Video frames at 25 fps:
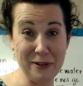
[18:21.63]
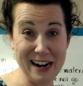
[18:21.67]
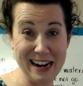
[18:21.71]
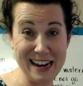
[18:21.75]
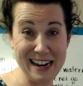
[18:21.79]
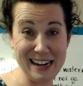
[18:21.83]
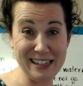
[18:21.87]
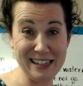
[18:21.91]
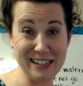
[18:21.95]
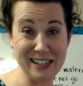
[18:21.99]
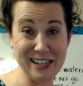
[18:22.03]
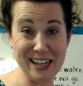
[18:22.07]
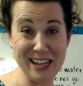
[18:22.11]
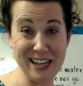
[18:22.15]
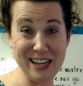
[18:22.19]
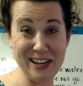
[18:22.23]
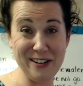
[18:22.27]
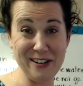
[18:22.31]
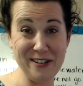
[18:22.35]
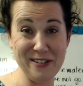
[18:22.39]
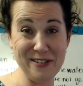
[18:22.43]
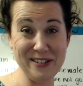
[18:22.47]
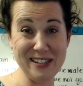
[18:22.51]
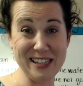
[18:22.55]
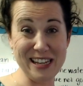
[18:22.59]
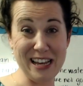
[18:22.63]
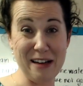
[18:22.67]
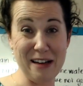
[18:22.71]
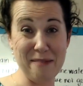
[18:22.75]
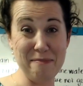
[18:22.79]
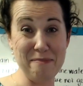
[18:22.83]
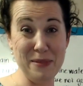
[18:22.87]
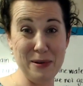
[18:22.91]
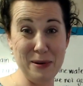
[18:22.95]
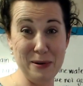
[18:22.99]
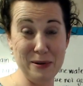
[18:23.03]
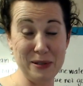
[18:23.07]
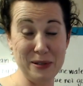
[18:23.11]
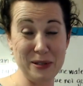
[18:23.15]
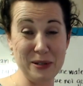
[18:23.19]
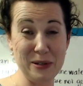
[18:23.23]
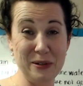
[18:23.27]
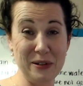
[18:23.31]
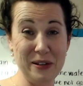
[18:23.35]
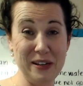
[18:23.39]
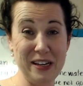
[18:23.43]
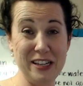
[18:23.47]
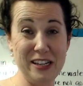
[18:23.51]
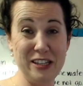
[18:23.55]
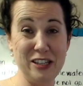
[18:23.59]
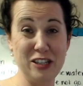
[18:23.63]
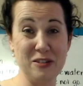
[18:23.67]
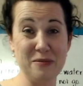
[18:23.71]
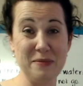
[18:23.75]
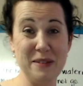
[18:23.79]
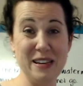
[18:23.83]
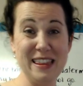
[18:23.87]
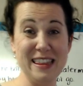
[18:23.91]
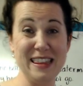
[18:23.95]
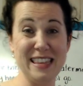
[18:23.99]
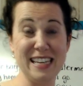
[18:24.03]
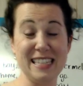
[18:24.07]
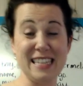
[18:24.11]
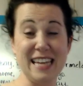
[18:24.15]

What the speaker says: to use a musical instrument that's at